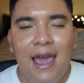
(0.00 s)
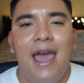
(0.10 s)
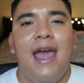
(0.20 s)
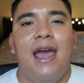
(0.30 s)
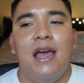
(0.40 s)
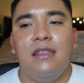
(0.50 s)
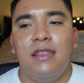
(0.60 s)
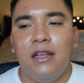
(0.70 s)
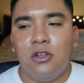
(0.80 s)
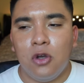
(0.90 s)
And
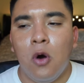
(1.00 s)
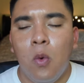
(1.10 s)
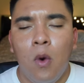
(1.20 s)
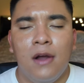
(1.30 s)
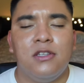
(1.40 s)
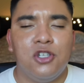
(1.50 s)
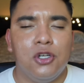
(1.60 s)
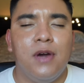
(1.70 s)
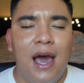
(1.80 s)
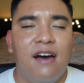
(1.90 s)
they don't want you
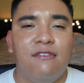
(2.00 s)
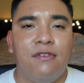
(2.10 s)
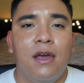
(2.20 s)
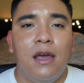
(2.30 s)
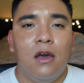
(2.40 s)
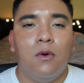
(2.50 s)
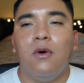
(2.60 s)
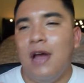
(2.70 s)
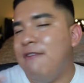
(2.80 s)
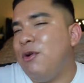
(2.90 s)
to have,
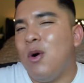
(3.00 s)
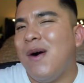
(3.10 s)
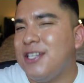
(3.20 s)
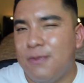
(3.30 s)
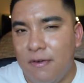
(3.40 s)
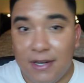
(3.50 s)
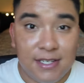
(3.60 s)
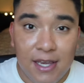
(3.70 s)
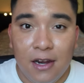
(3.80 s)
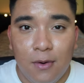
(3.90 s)
well, everyone wants perfect
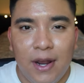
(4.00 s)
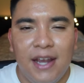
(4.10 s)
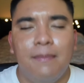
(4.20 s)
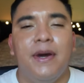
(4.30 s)
skin, right?